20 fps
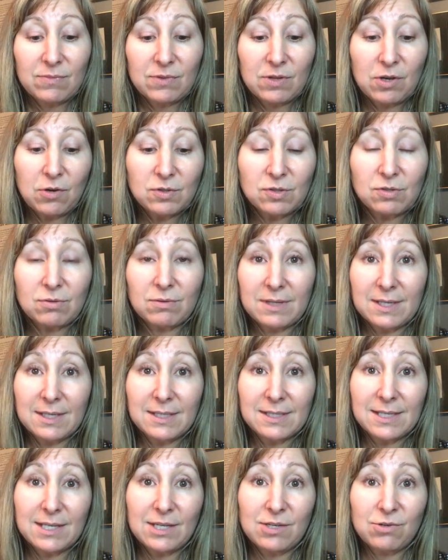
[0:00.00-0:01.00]
those are
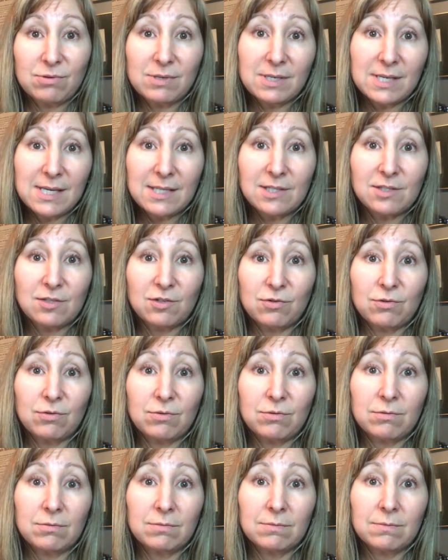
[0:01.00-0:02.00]
things that you need
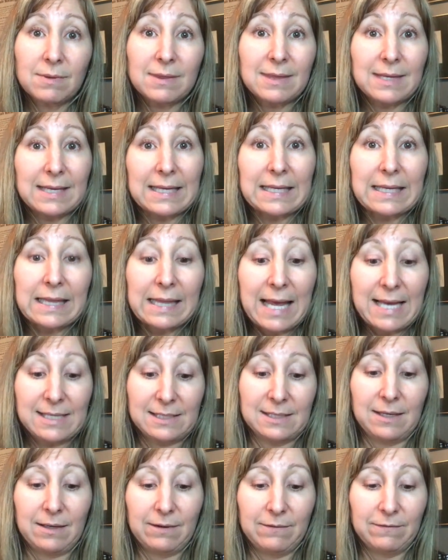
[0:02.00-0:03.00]
to think
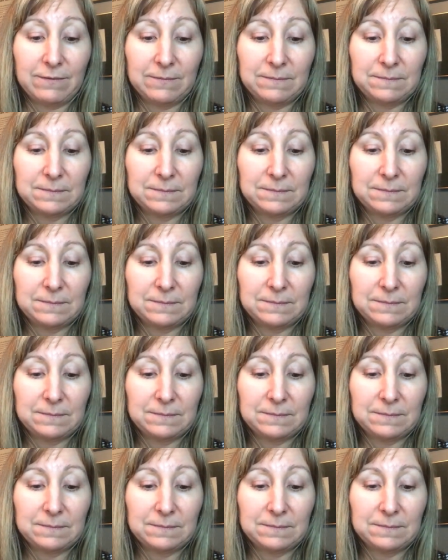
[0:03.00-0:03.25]
less of.